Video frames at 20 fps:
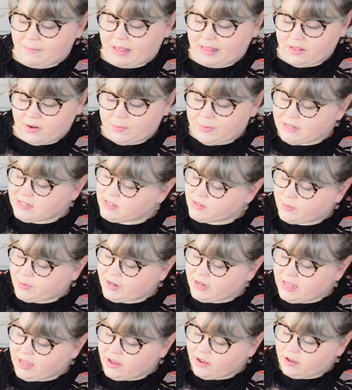my little piece of
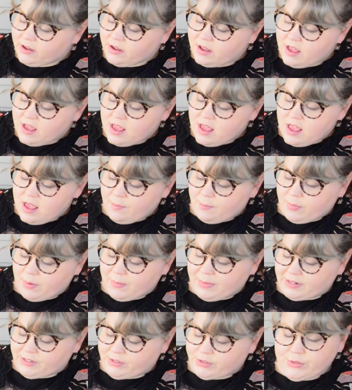wood here. Put
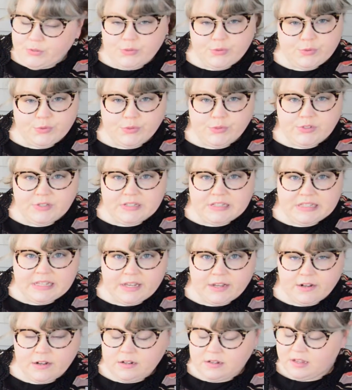my 2 screws in
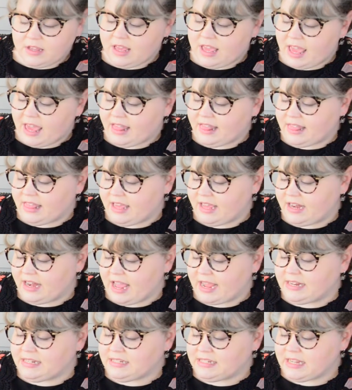there, and then
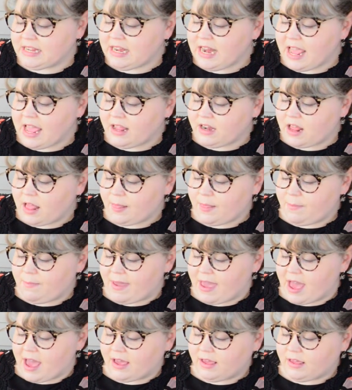I did add on the
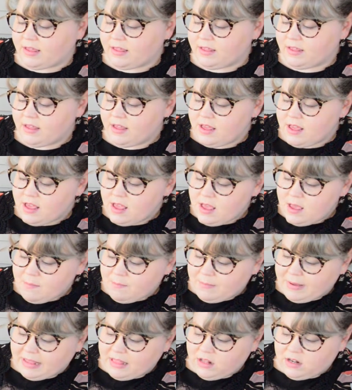back
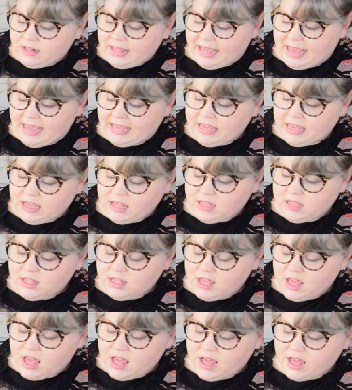my little
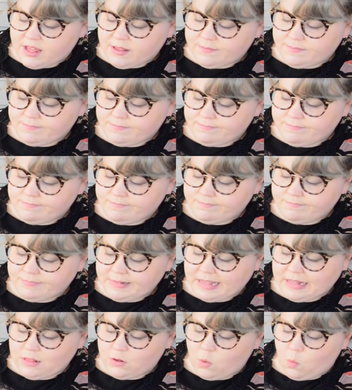hanging,
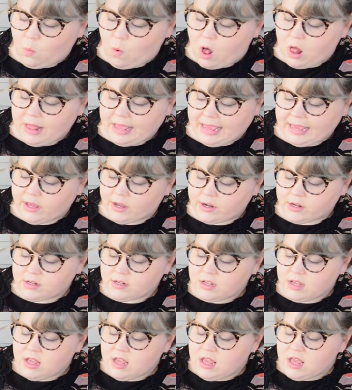little wall hanger.
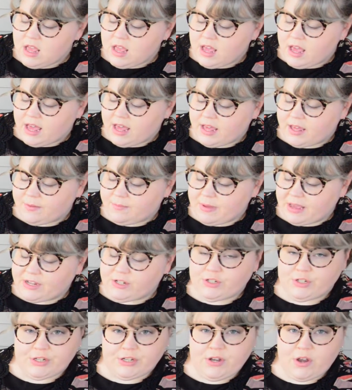I
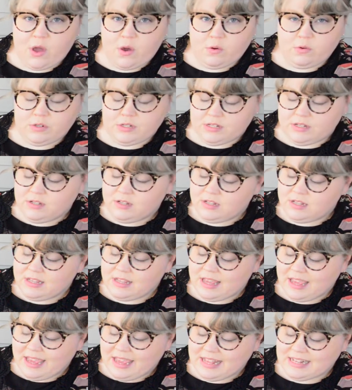should note,
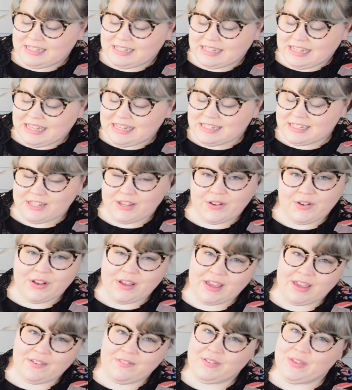it's easier
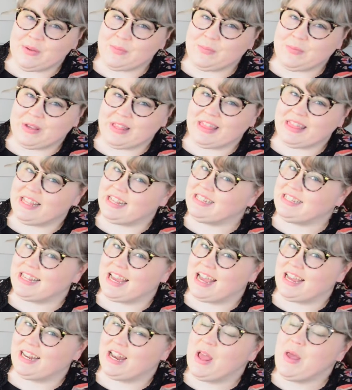if you put this
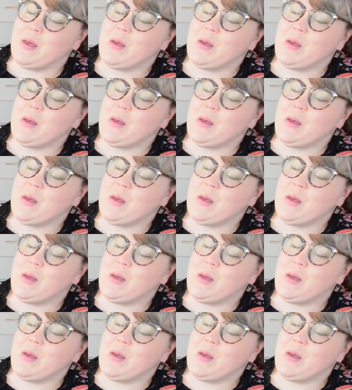on